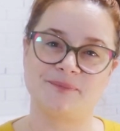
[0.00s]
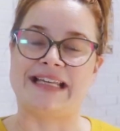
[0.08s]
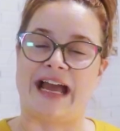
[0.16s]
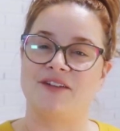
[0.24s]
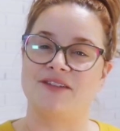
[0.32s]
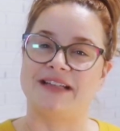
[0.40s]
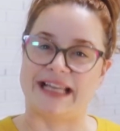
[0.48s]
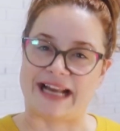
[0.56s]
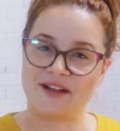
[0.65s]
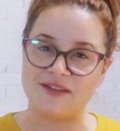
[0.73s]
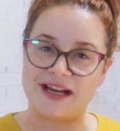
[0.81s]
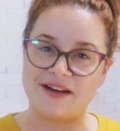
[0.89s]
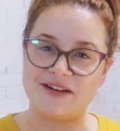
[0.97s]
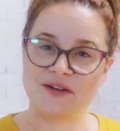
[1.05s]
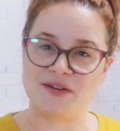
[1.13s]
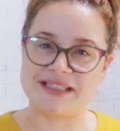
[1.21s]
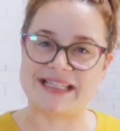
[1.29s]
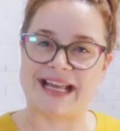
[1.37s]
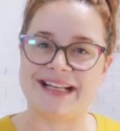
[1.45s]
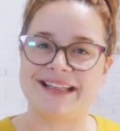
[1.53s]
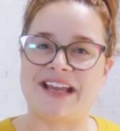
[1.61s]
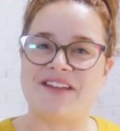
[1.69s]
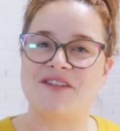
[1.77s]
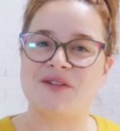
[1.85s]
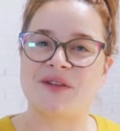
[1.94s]
Now, get out there, go design a
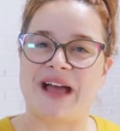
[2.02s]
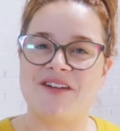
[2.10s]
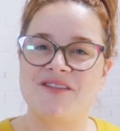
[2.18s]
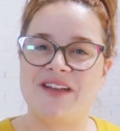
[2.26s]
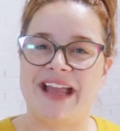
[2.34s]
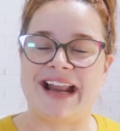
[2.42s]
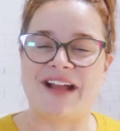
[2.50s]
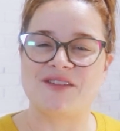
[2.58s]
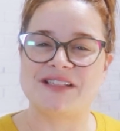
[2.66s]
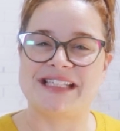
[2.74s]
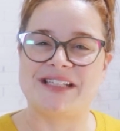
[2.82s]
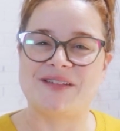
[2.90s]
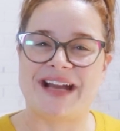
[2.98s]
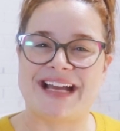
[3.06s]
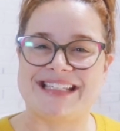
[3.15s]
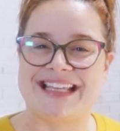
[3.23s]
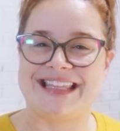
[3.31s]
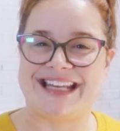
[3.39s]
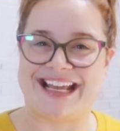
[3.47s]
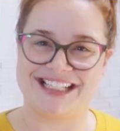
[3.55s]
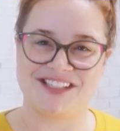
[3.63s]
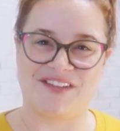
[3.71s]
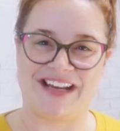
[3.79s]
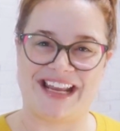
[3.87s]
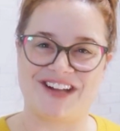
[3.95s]
life you love, and I will see you guys in the
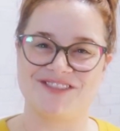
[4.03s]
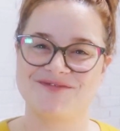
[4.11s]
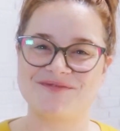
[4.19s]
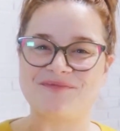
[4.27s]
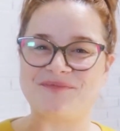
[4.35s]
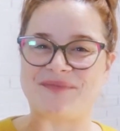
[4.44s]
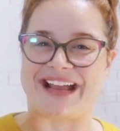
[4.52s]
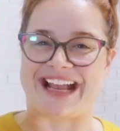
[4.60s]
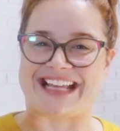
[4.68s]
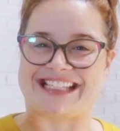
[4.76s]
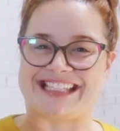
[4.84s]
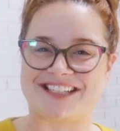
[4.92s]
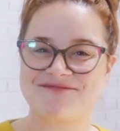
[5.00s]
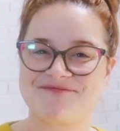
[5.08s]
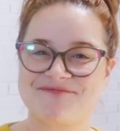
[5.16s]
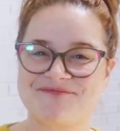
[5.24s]
next video. Bye, guys.